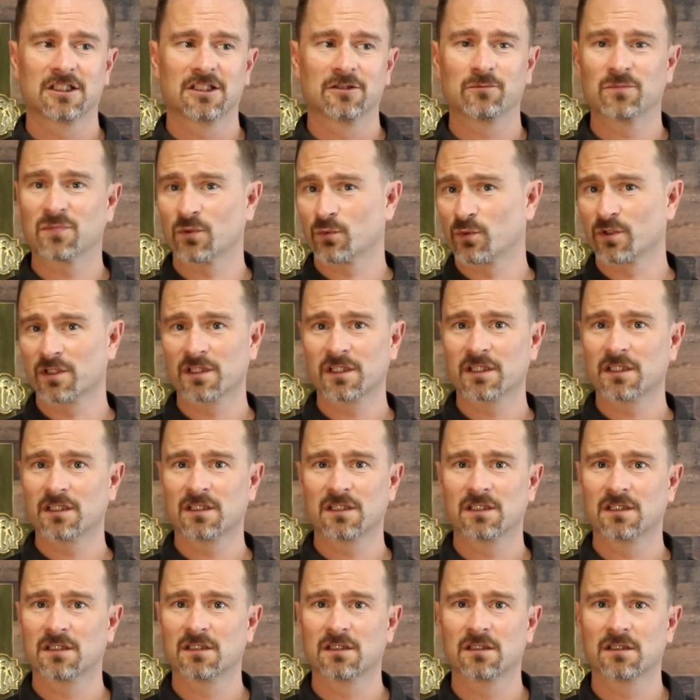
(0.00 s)
But
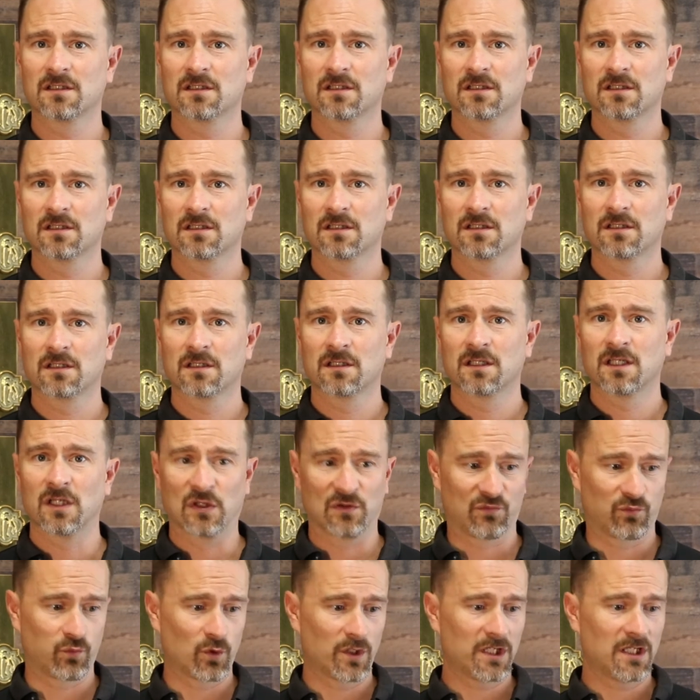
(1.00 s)
really,
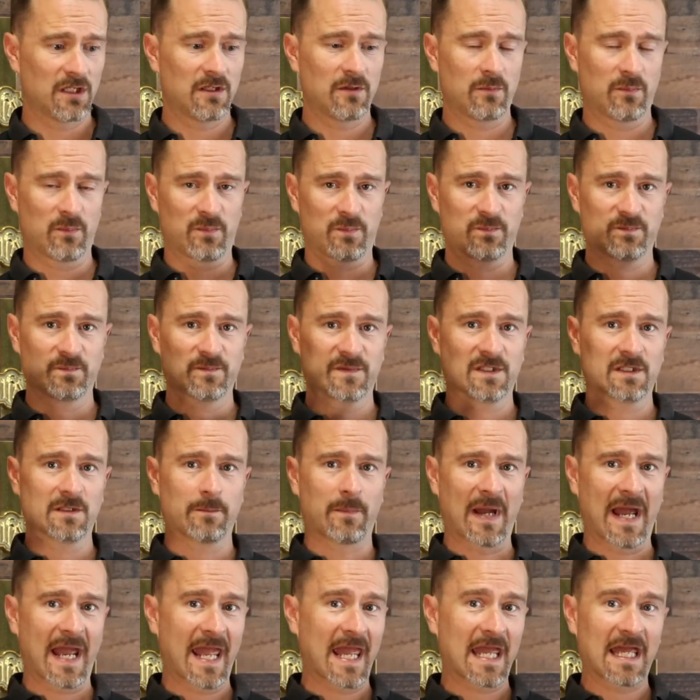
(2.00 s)
if we
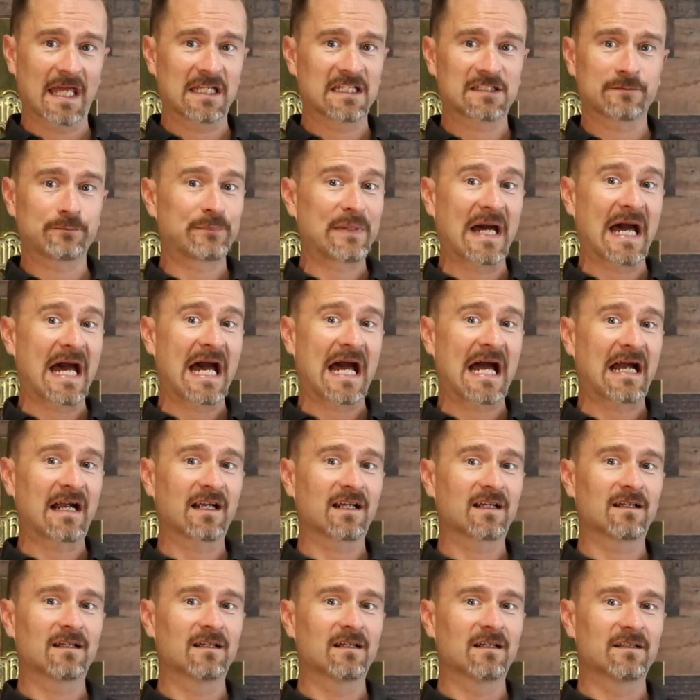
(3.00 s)
panned
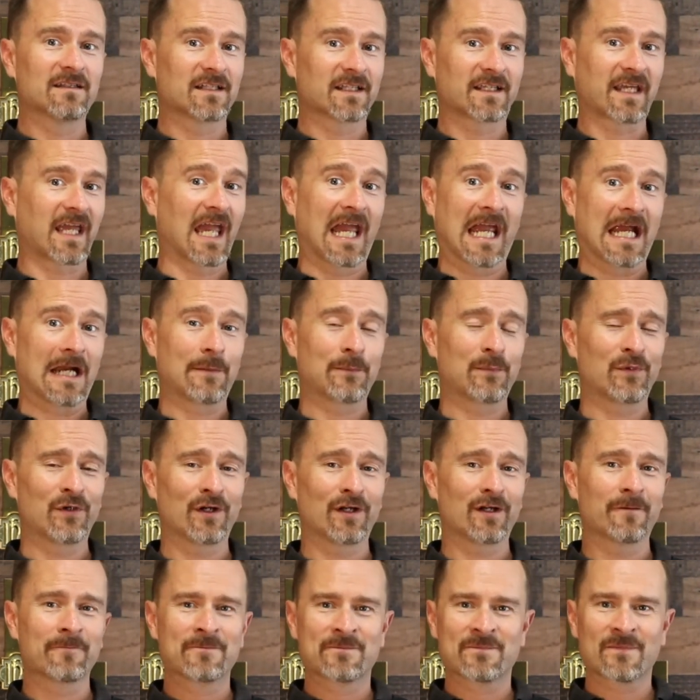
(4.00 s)
back the
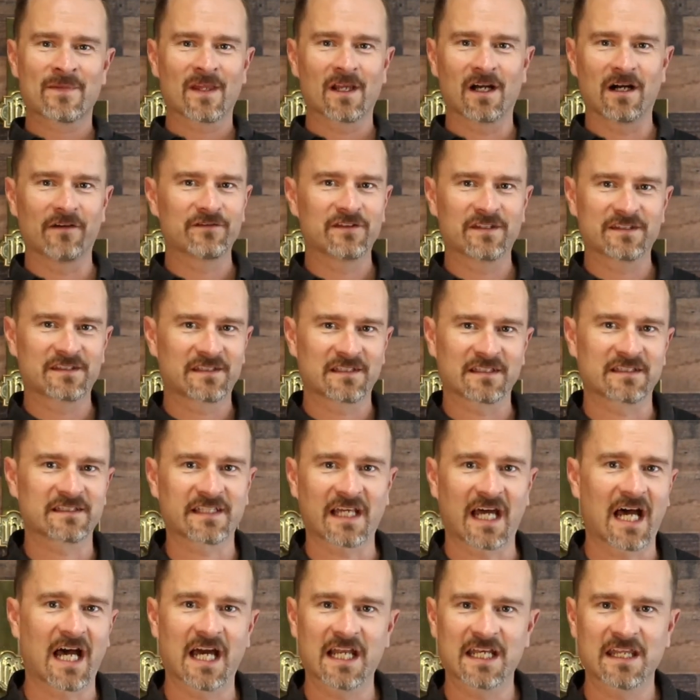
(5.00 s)
camera of the
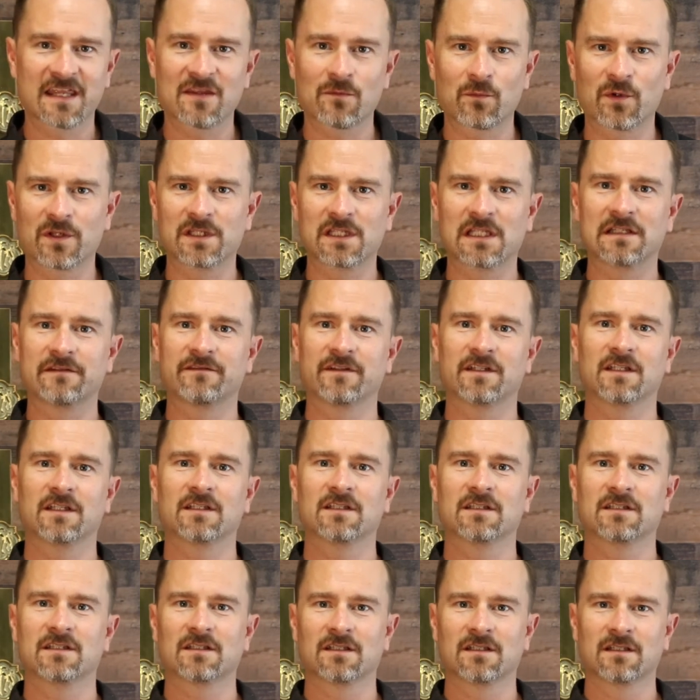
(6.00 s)
society that we live
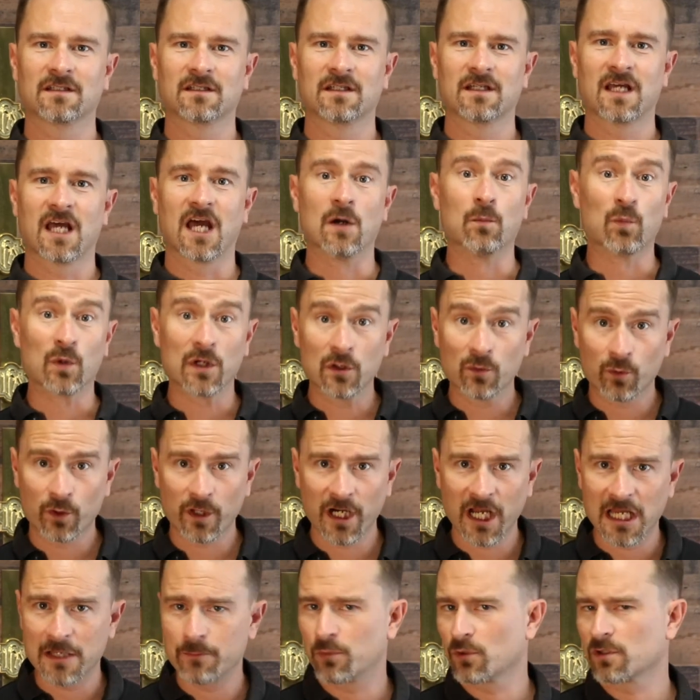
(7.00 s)
in and we were
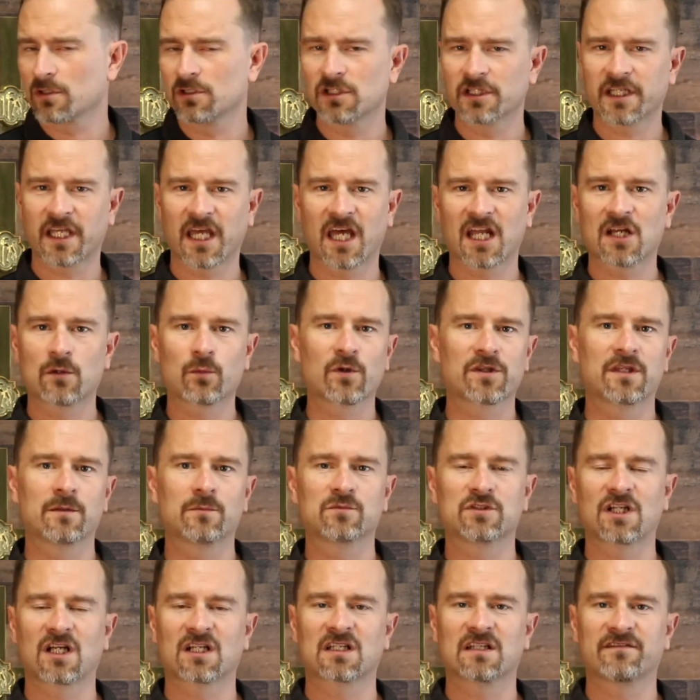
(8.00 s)
able to look at it with
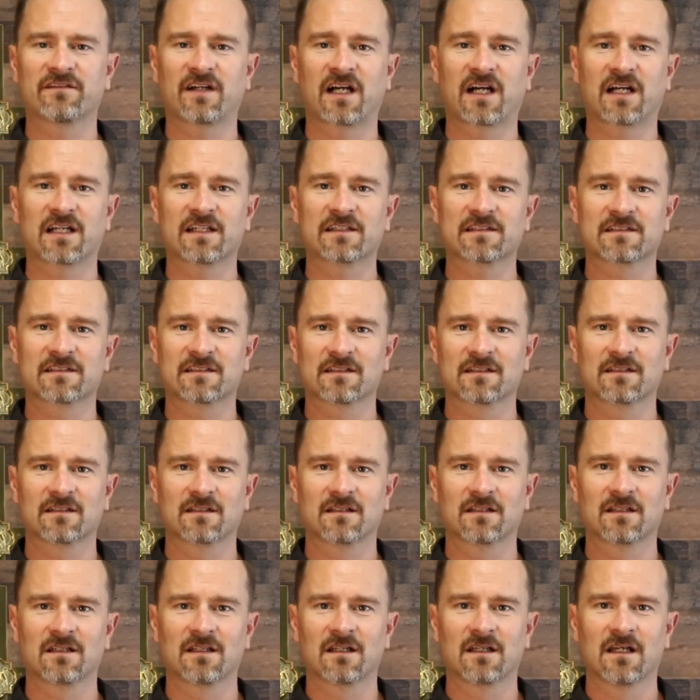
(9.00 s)
objective eyes,
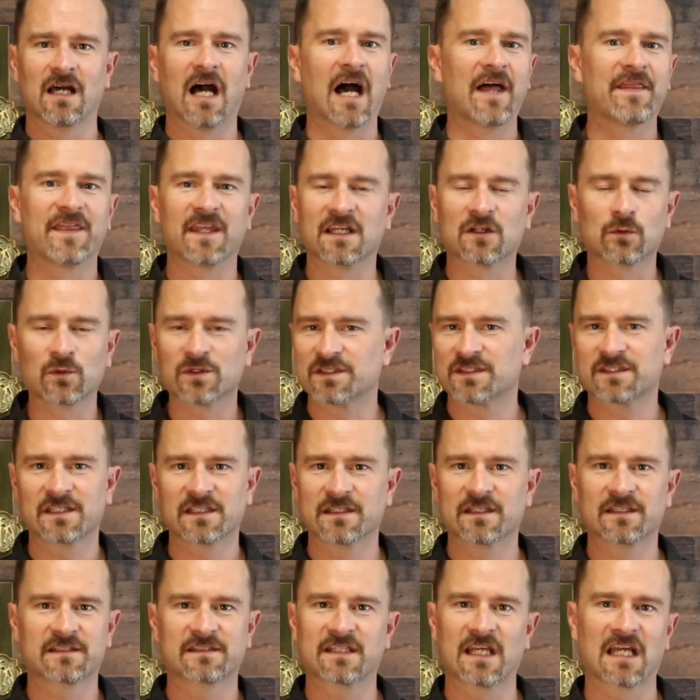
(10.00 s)
I think we'd see
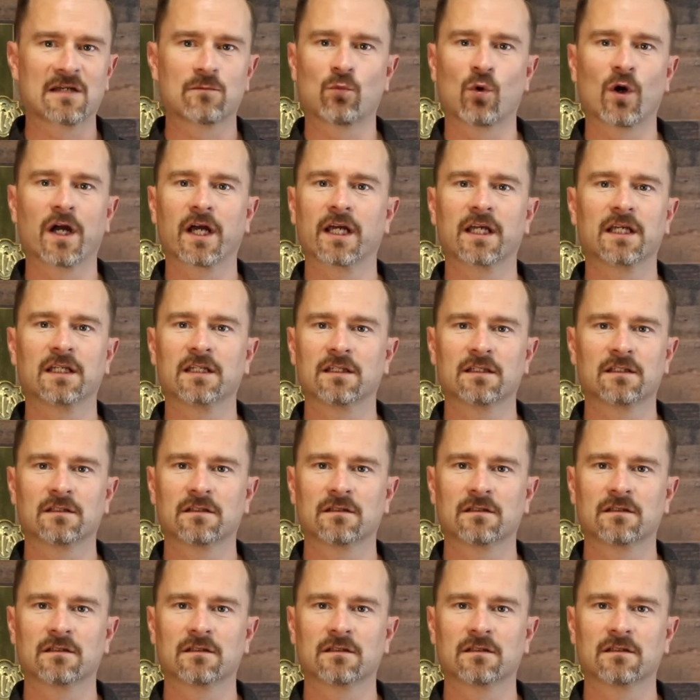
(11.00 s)
the same way.